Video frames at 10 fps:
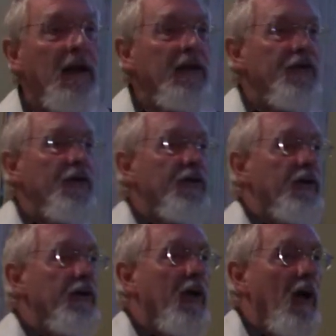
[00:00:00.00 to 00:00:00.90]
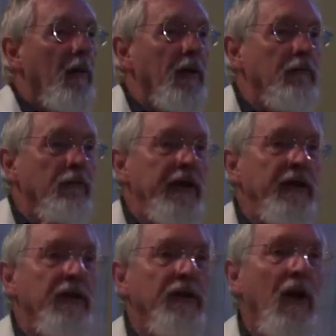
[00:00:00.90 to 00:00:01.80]
Listen to the Dharma,
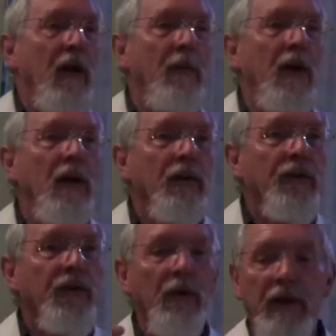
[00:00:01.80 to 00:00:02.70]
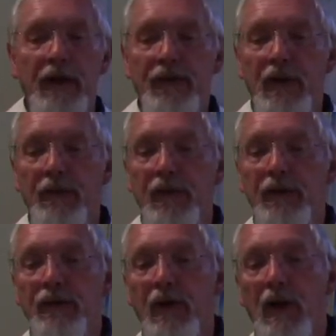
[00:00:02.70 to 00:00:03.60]
read the Dharma, soak ourselves
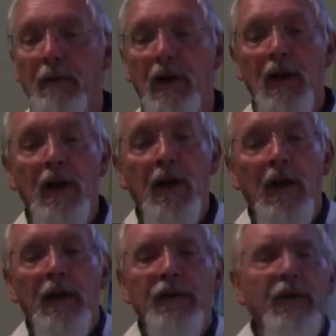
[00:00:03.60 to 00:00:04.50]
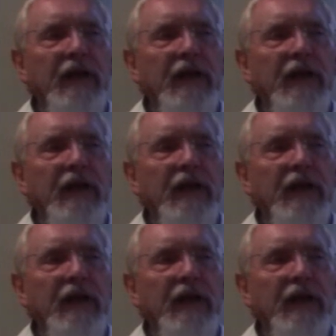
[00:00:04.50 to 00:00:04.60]
in the Dharma, so